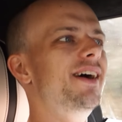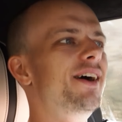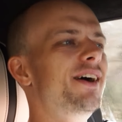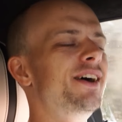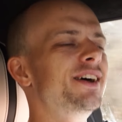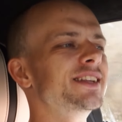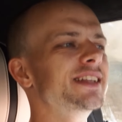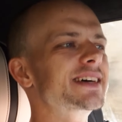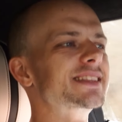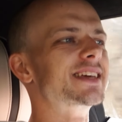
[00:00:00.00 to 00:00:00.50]

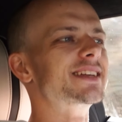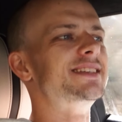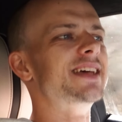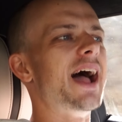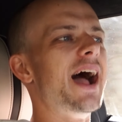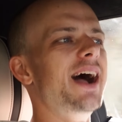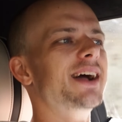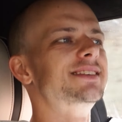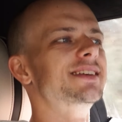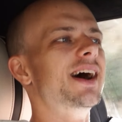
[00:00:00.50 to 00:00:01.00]
All like the
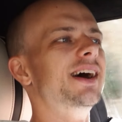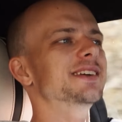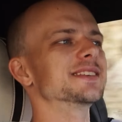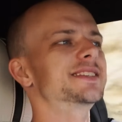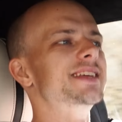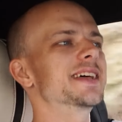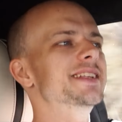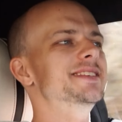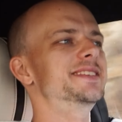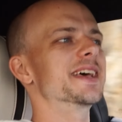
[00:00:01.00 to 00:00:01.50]
tactile
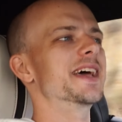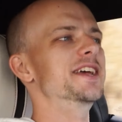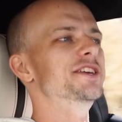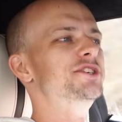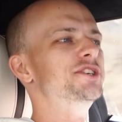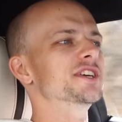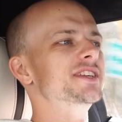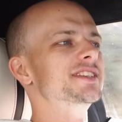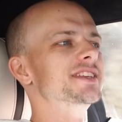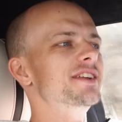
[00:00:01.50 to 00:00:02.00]

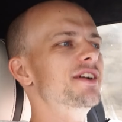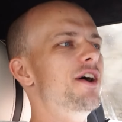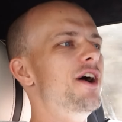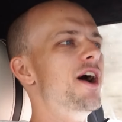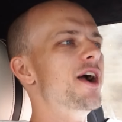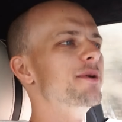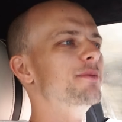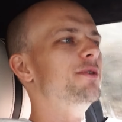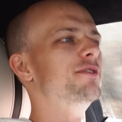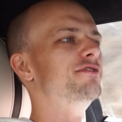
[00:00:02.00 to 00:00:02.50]
sensations and
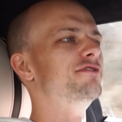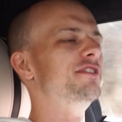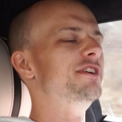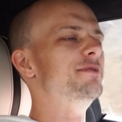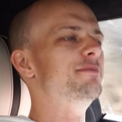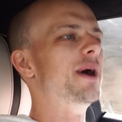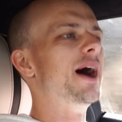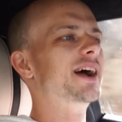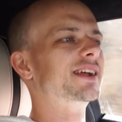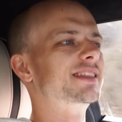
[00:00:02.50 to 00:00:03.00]
audible
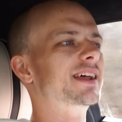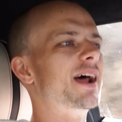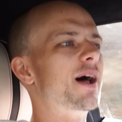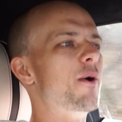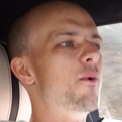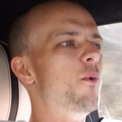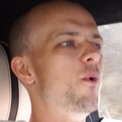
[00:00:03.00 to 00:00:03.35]
feedback that I